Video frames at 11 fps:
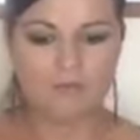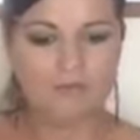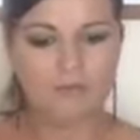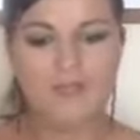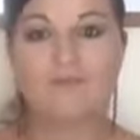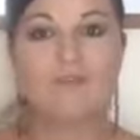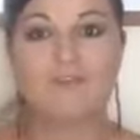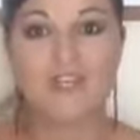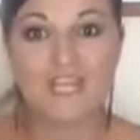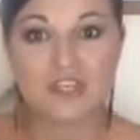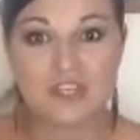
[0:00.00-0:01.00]
when we
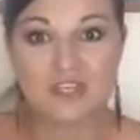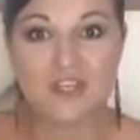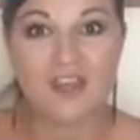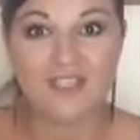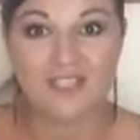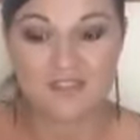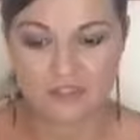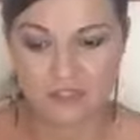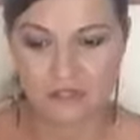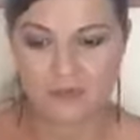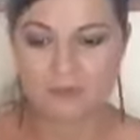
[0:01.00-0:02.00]
finish this
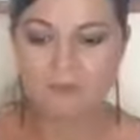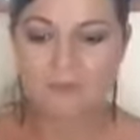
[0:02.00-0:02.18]
show.